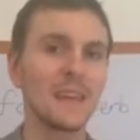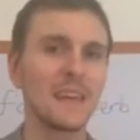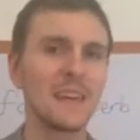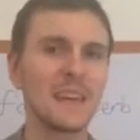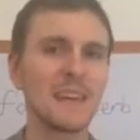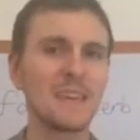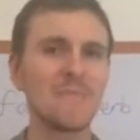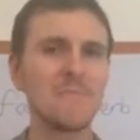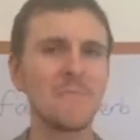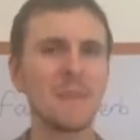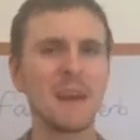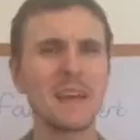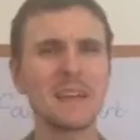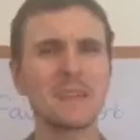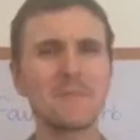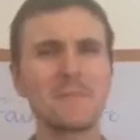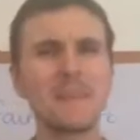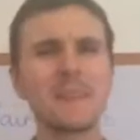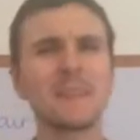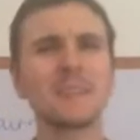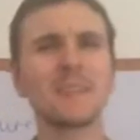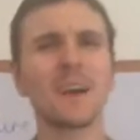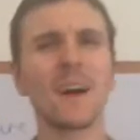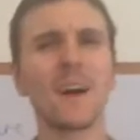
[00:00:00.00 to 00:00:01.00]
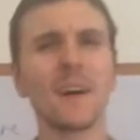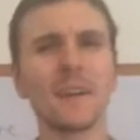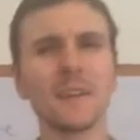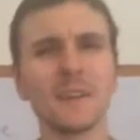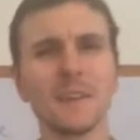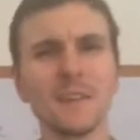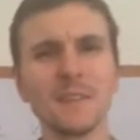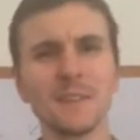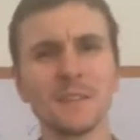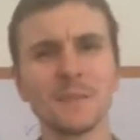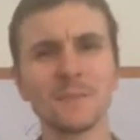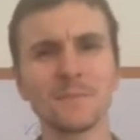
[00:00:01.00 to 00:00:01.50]
He made me
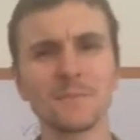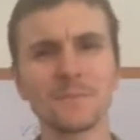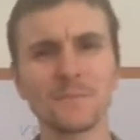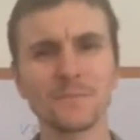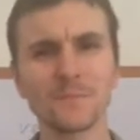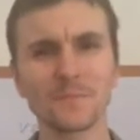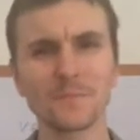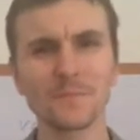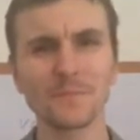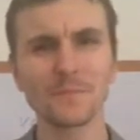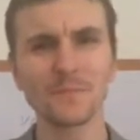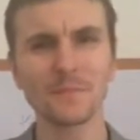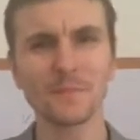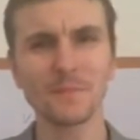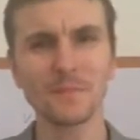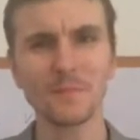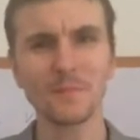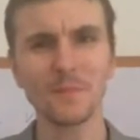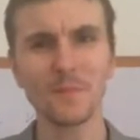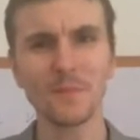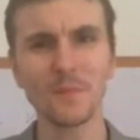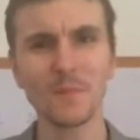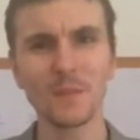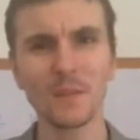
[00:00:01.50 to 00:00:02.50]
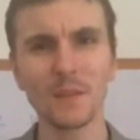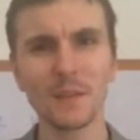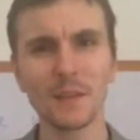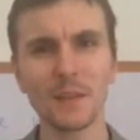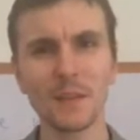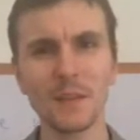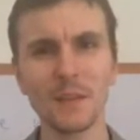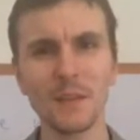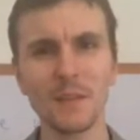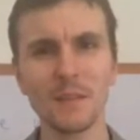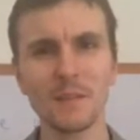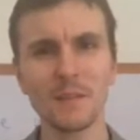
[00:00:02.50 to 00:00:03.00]
tired,
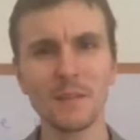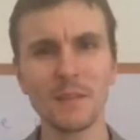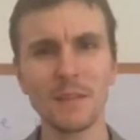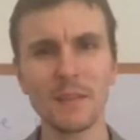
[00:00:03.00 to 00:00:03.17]
okay?